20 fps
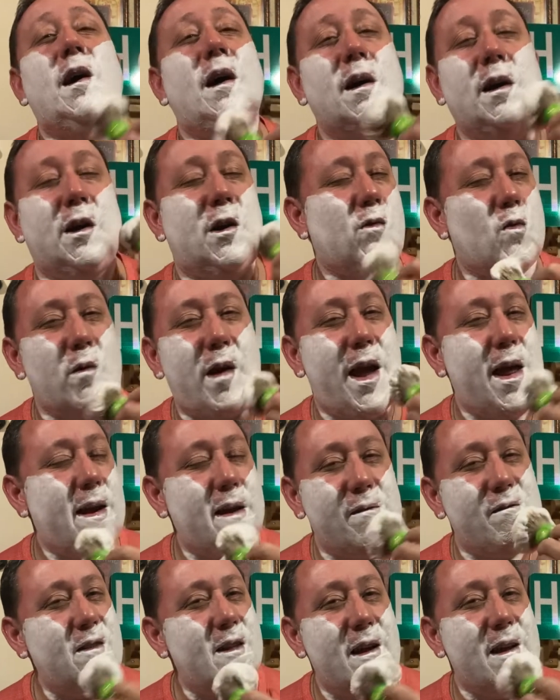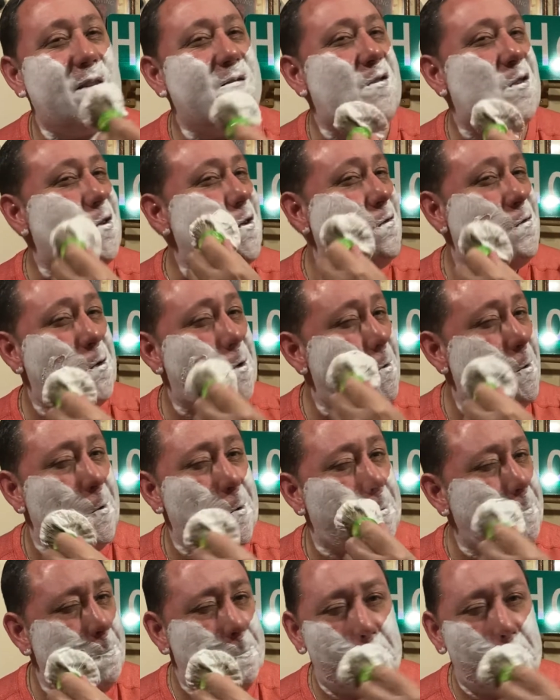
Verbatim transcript: granite-like, very, very